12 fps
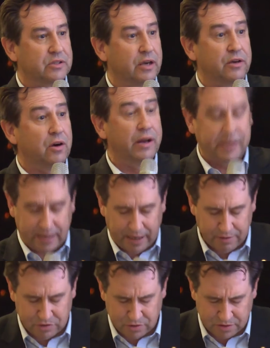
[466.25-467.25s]
So can I
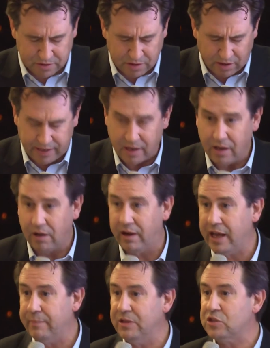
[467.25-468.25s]
encourage you tonight?
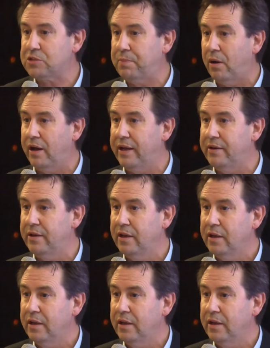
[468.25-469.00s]
I am inspired